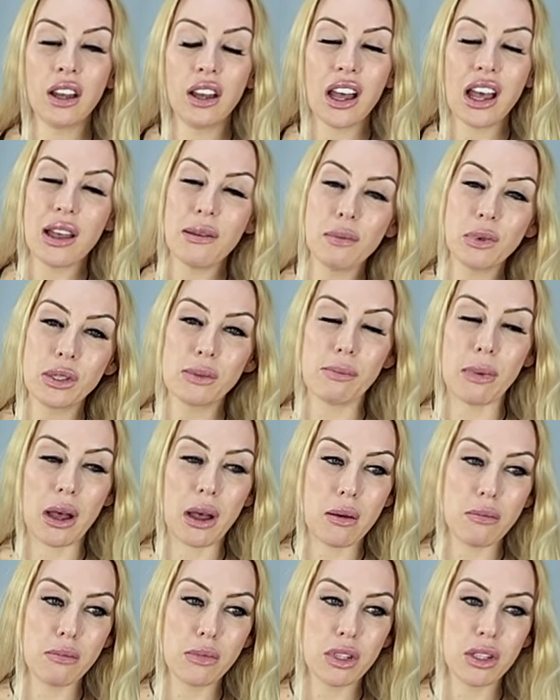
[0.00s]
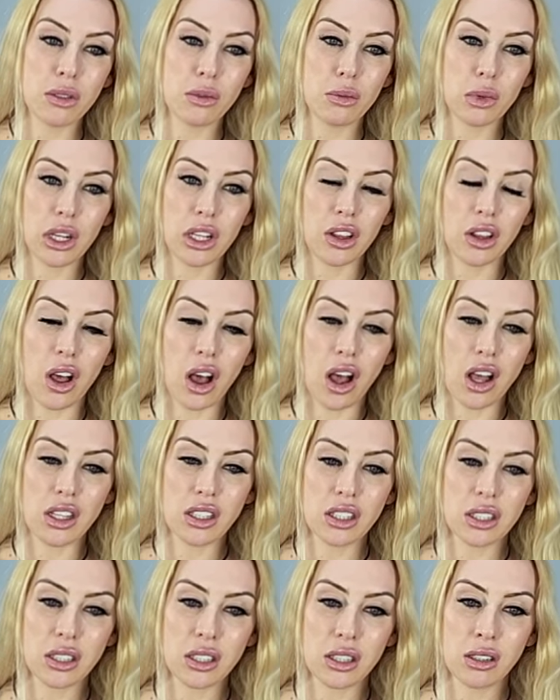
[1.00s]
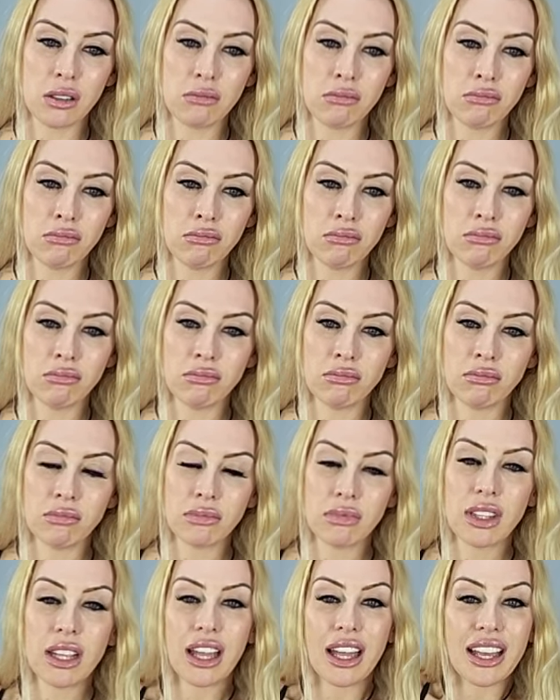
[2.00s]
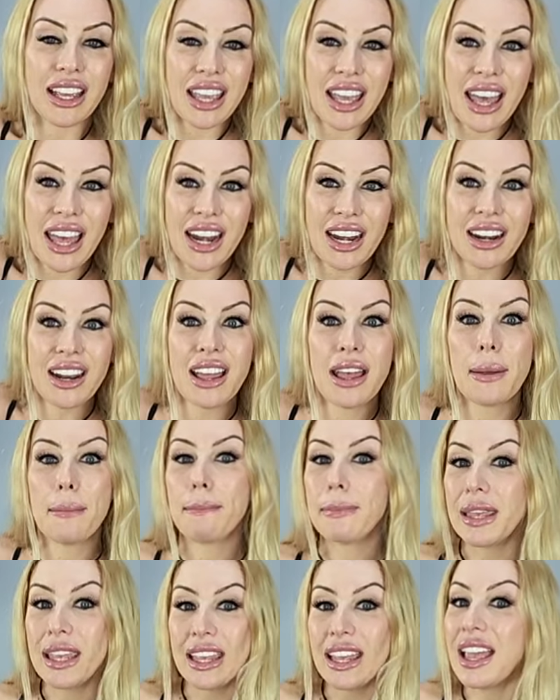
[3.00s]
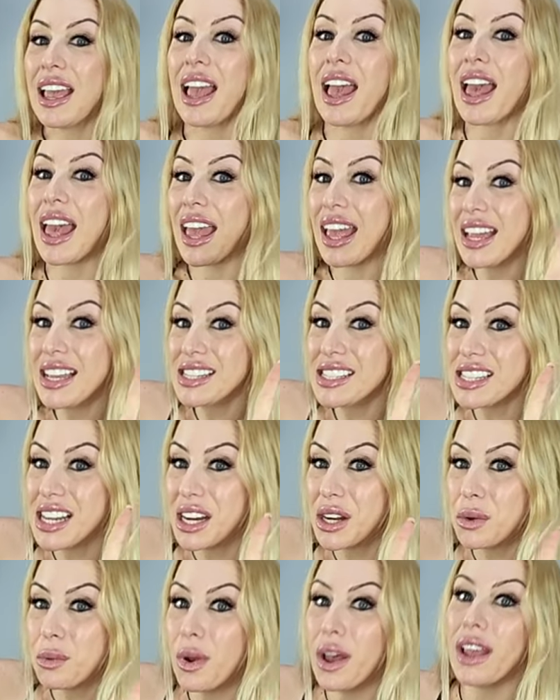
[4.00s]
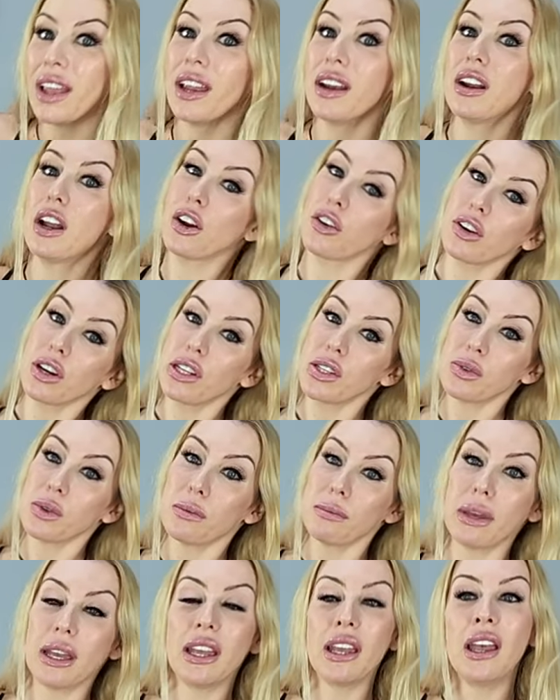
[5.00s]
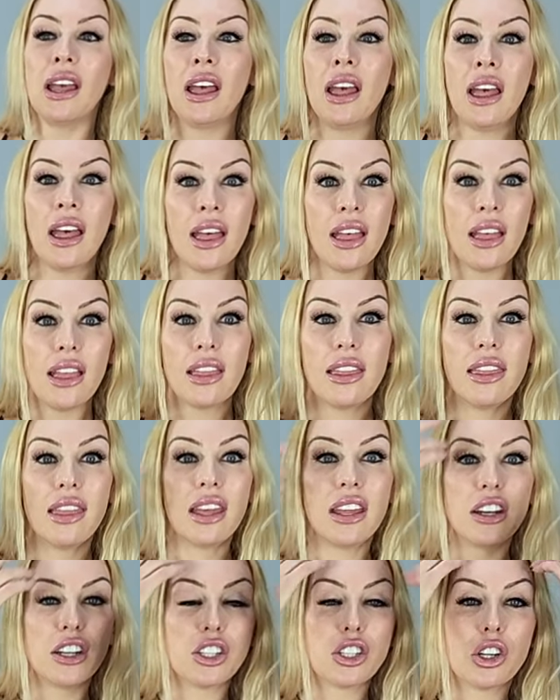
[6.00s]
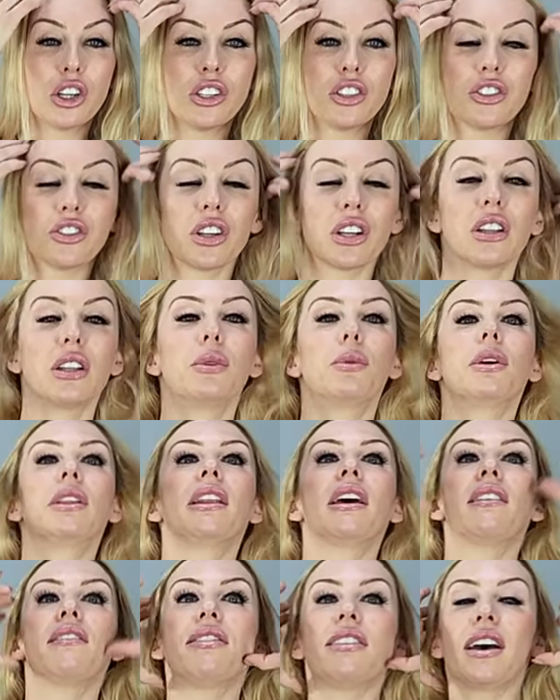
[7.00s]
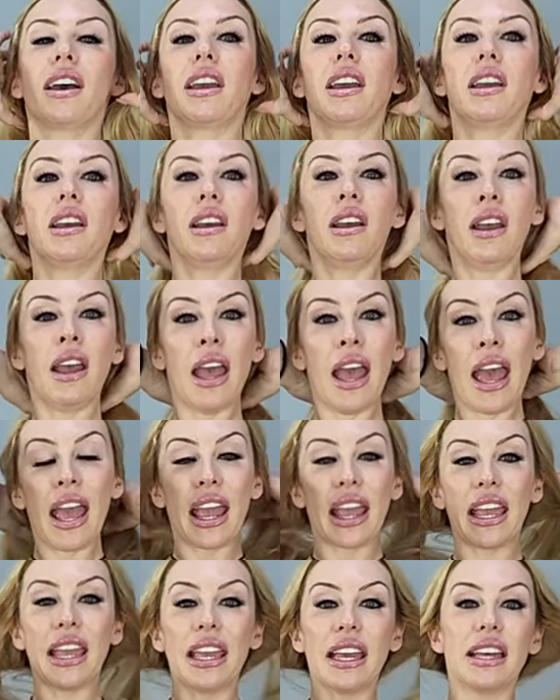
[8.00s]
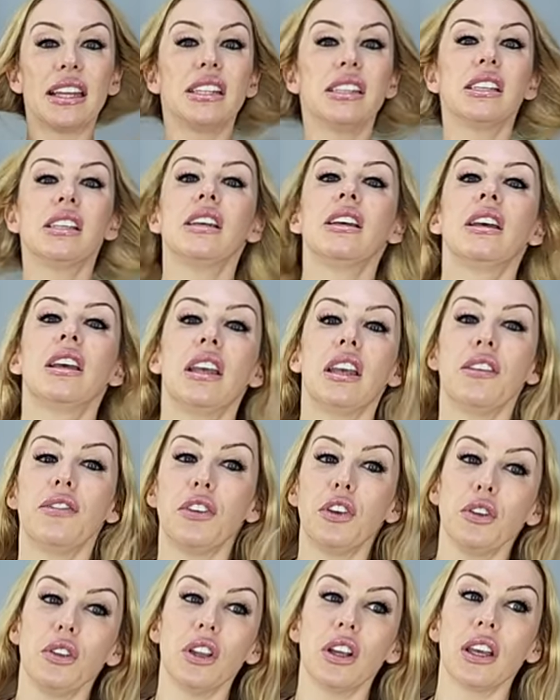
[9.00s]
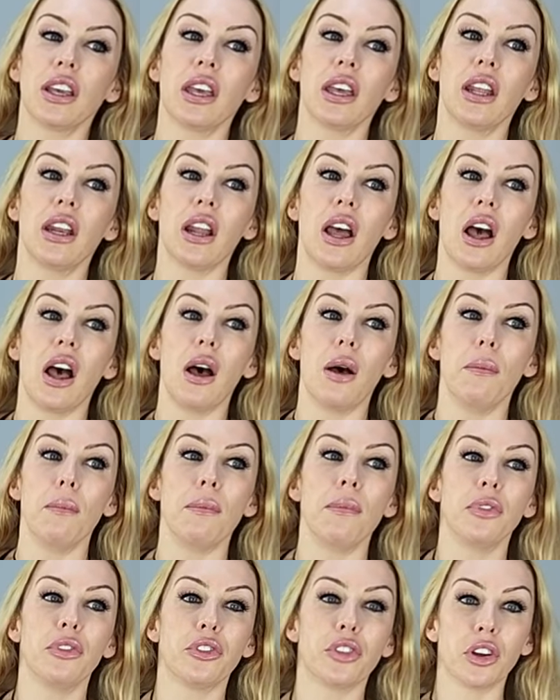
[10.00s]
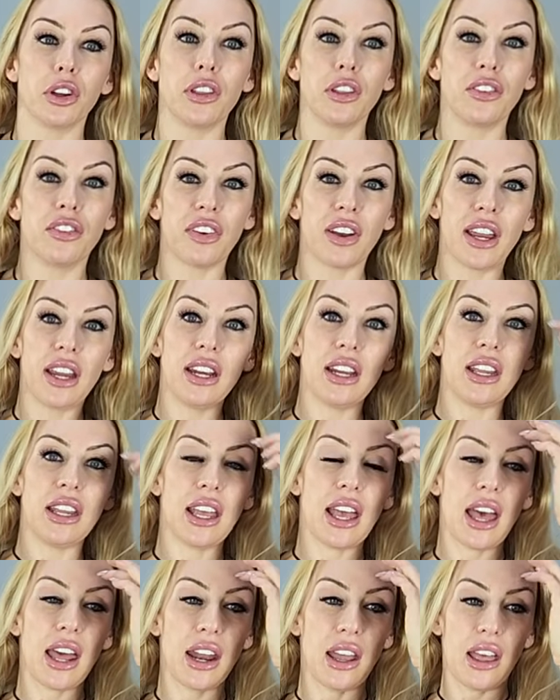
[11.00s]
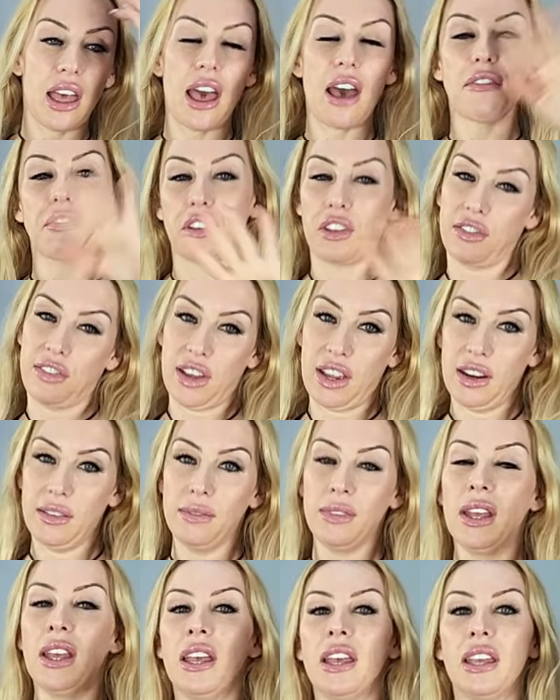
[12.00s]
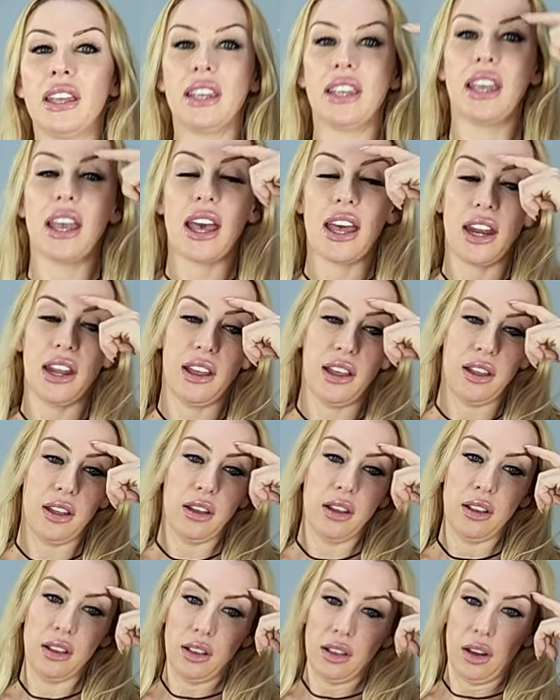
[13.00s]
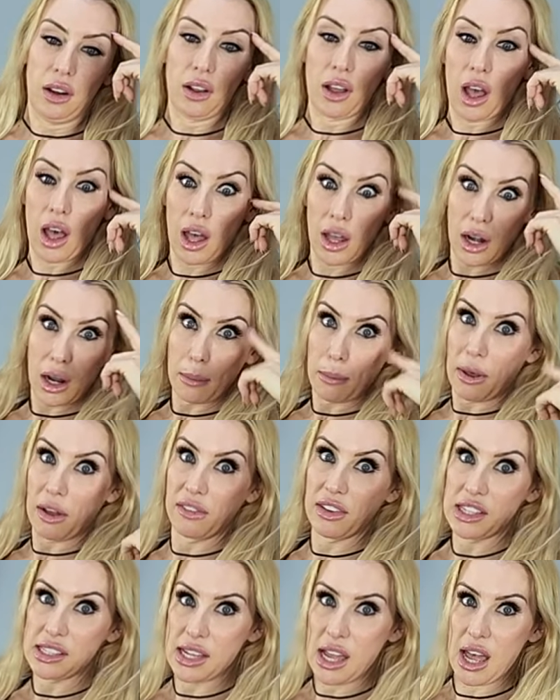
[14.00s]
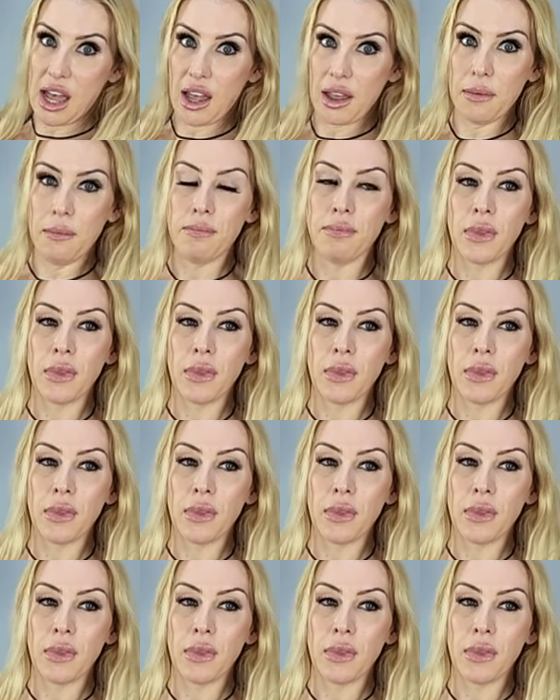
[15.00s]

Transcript: I was bummed when he lost. Again, me and Dana White agrees with me that Sean Strickland won that fight. And if you look at during the fight, after the fight, he had a little cut above his eye.